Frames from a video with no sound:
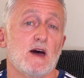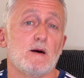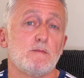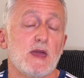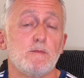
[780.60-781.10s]

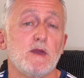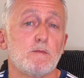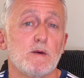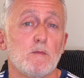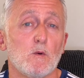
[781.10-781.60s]
maybe a
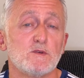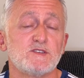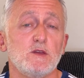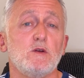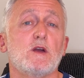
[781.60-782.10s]
bit more,
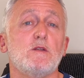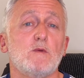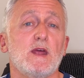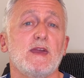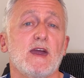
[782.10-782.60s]
so you can
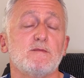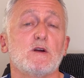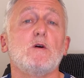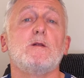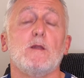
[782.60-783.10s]
really have a
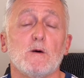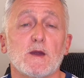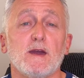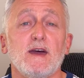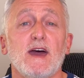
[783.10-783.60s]
good
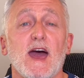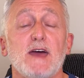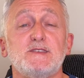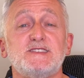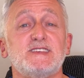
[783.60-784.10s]
look
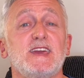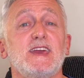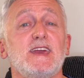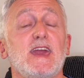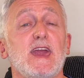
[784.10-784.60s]
and
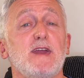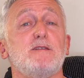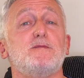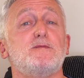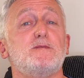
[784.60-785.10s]
see
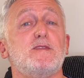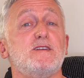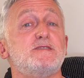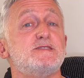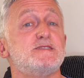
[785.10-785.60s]
if
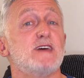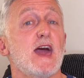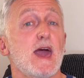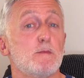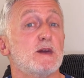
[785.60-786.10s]
this
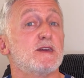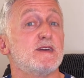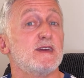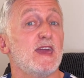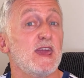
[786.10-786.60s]
hammock
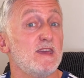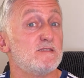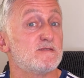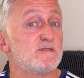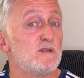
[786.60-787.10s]

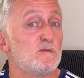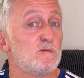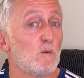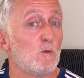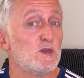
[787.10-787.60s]
is
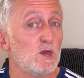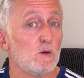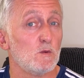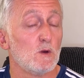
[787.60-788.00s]
for you.